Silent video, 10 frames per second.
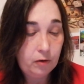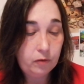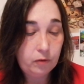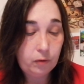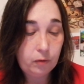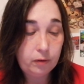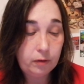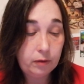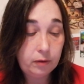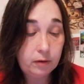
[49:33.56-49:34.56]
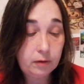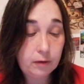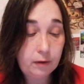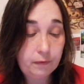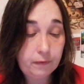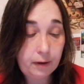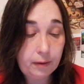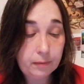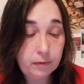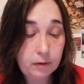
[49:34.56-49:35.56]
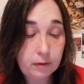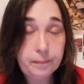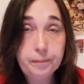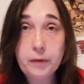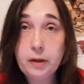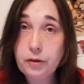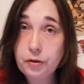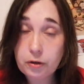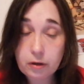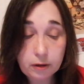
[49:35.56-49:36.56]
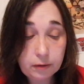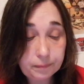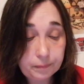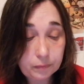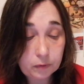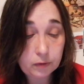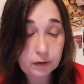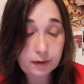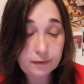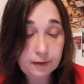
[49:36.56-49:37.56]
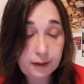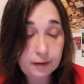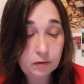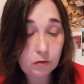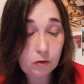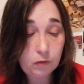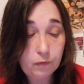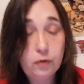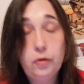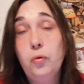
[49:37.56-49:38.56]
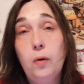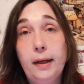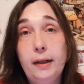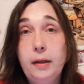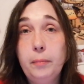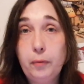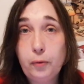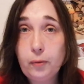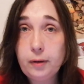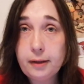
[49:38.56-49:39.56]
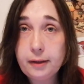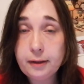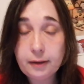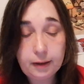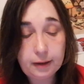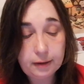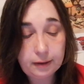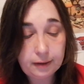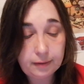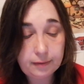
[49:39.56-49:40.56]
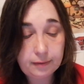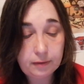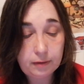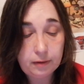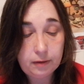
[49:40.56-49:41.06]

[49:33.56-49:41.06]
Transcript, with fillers: So the, the, the chart or the design is called for twilight blue linen and that's